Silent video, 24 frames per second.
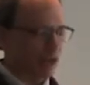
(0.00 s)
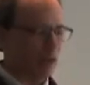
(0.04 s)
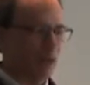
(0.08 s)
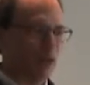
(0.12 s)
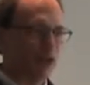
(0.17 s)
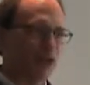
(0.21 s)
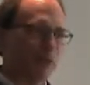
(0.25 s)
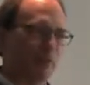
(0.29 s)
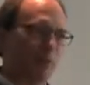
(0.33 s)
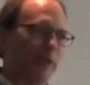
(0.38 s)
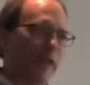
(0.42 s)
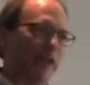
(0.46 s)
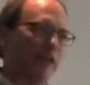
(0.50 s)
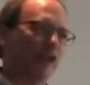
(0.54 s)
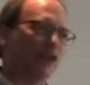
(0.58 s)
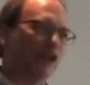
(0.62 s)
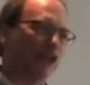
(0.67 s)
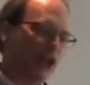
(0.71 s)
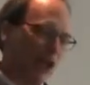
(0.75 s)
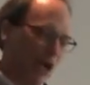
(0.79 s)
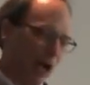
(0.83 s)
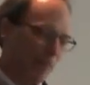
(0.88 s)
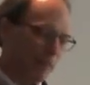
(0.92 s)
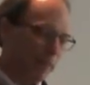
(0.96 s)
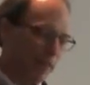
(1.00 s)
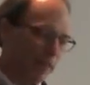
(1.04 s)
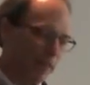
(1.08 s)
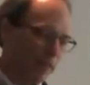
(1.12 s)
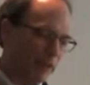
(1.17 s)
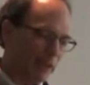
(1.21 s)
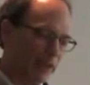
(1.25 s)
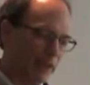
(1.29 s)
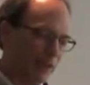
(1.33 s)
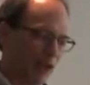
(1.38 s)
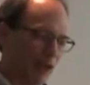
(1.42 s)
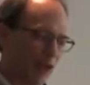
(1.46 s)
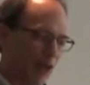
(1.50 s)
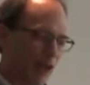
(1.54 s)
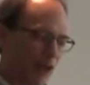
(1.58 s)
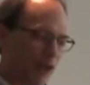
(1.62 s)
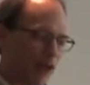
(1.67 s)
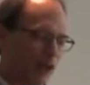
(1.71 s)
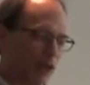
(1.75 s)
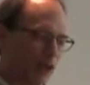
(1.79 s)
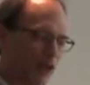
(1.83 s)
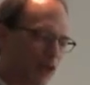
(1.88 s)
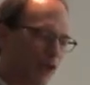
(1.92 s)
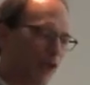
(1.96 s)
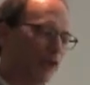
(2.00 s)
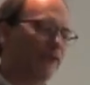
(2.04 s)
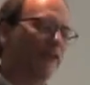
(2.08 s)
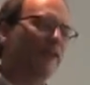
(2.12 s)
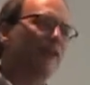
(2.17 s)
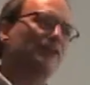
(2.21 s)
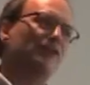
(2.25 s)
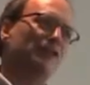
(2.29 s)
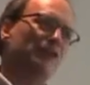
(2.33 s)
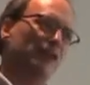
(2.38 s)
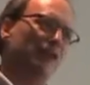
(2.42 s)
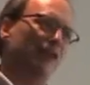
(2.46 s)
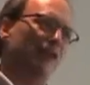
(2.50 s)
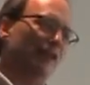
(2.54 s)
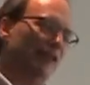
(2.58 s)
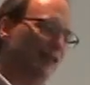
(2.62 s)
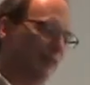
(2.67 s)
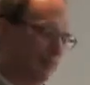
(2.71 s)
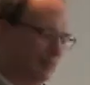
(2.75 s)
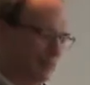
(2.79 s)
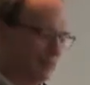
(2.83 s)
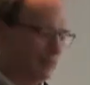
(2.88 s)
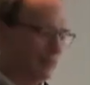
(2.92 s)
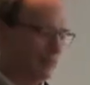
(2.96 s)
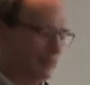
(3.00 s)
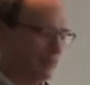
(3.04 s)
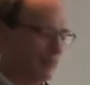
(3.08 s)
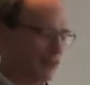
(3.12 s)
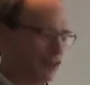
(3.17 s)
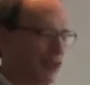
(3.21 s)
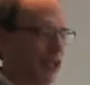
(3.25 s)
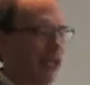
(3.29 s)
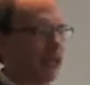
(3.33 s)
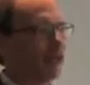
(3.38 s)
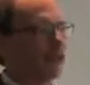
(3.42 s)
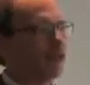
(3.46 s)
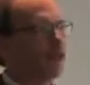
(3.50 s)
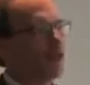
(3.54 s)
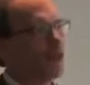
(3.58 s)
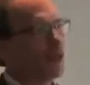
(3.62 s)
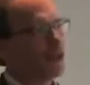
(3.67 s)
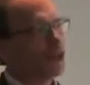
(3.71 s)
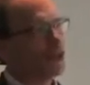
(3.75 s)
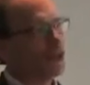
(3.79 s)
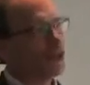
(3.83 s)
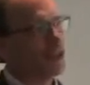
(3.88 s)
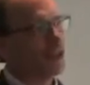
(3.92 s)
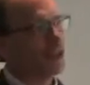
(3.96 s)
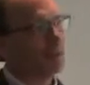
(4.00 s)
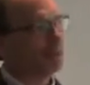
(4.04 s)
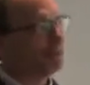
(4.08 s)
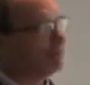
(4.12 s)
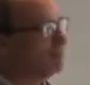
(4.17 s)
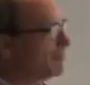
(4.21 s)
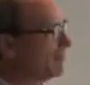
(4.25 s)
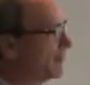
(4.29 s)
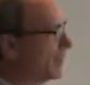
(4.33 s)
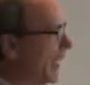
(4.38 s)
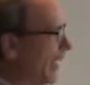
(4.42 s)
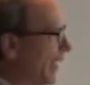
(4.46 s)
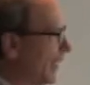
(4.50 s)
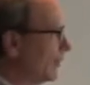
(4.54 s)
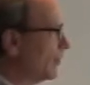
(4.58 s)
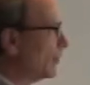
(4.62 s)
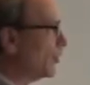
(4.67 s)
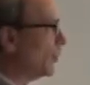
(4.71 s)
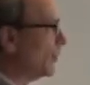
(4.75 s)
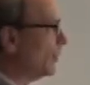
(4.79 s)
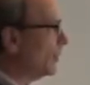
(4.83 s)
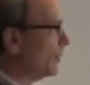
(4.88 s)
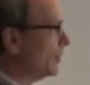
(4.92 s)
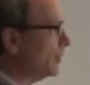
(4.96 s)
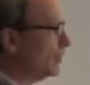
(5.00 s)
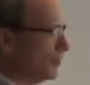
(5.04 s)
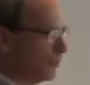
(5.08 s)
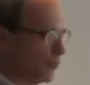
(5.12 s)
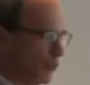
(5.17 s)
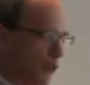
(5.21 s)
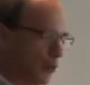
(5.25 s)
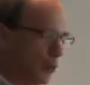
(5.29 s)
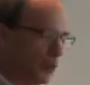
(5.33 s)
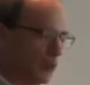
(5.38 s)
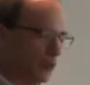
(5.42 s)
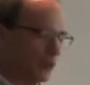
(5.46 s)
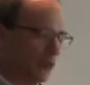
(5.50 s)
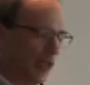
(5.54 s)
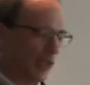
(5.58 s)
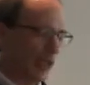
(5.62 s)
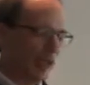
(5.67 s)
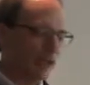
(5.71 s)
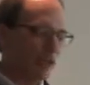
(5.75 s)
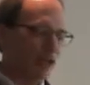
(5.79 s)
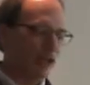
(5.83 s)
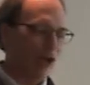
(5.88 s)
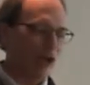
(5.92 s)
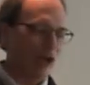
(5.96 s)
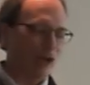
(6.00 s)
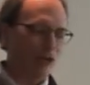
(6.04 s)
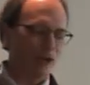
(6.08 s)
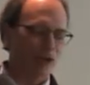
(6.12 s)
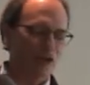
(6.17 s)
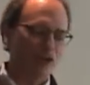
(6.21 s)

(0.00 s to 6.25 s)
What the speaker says: was spent shopping on QVC, Channel 14, 8:30 to 9 o'clock on